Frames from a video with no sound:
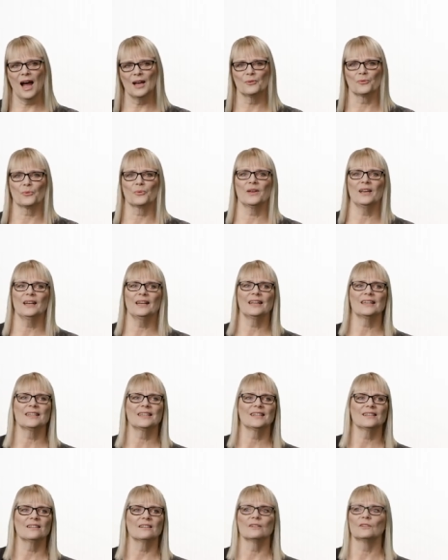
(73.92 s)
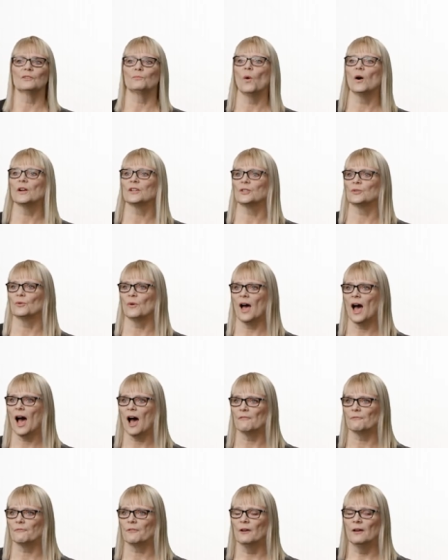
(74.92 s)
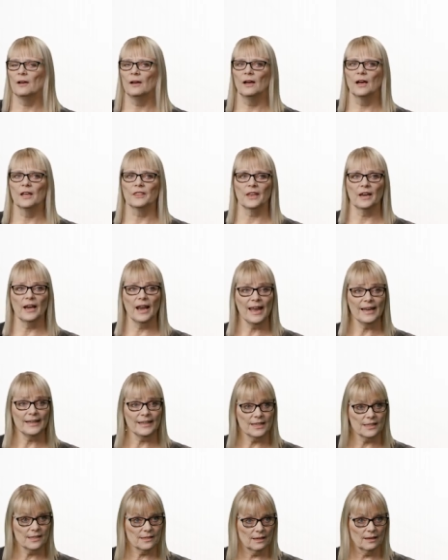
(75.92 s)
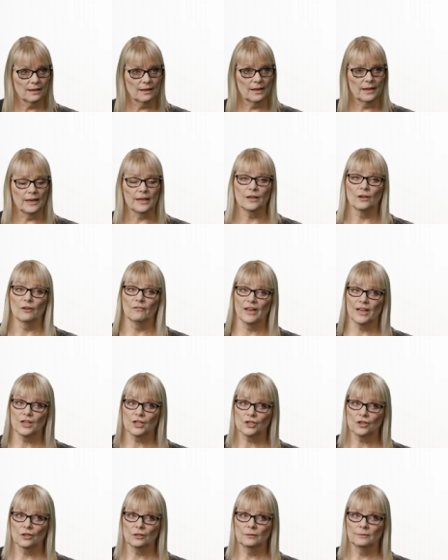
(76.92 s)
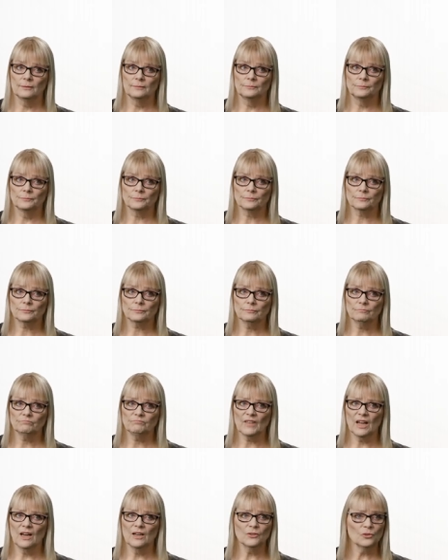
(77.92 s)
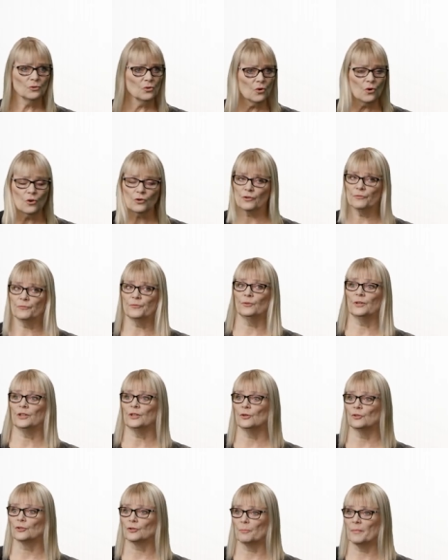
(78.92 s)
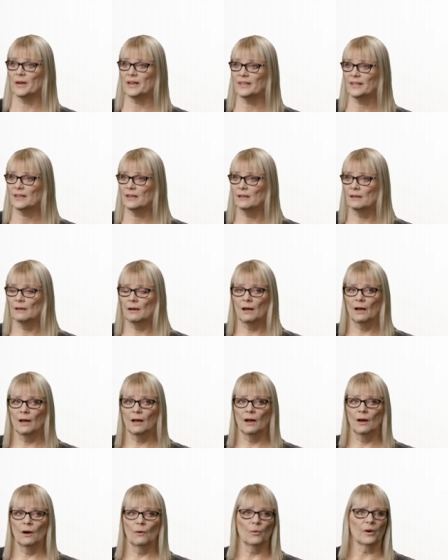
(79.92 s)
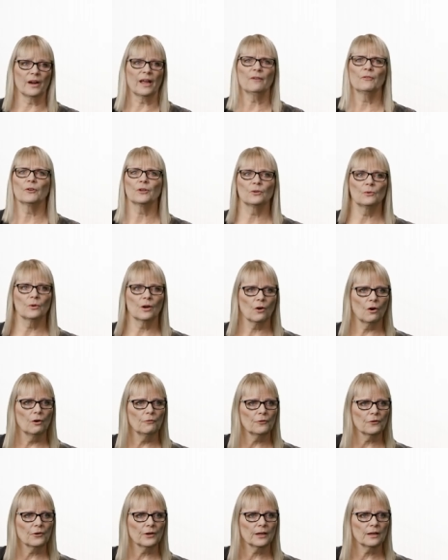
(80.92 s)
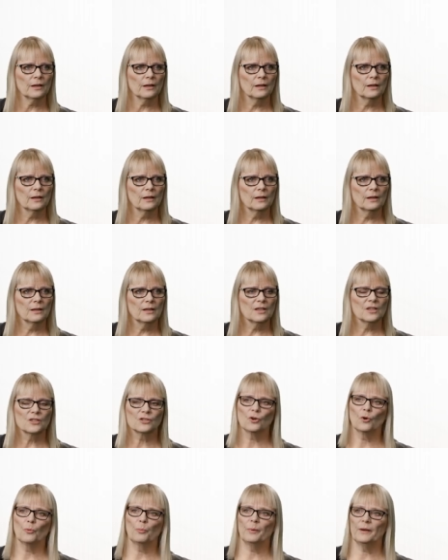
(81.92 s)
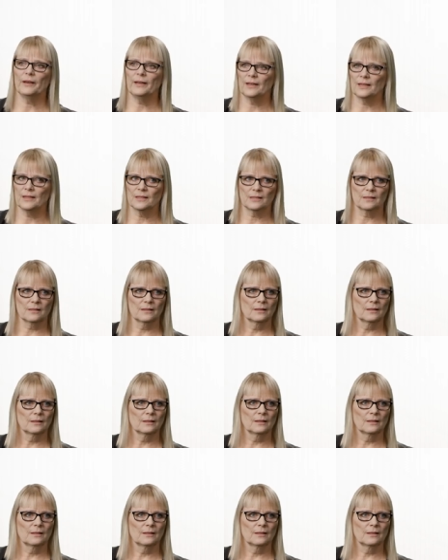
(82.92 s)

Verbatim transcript: I really didn't want to have the latest innovation, nor a fully automatic, whatever you are offering. So please,